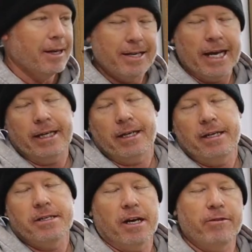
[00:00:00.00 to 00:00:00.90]
Dana
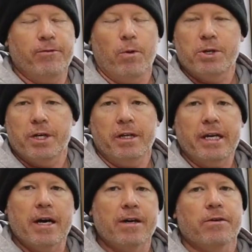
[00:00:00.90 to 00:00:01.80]
is
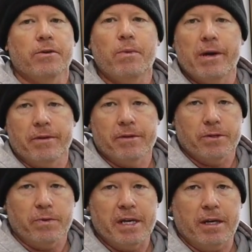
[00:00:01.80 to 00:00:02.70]
unfortunately under the weather
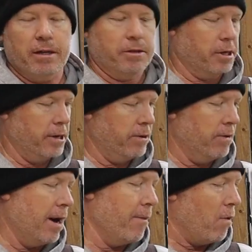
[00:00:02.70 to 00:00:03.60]
this week,
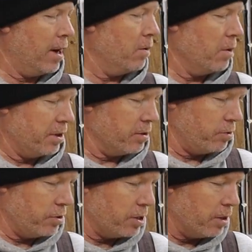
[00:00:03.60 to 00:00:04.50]
so I'm running with this
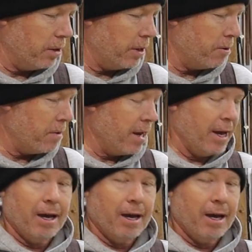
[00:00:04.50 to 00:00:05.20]
one solo,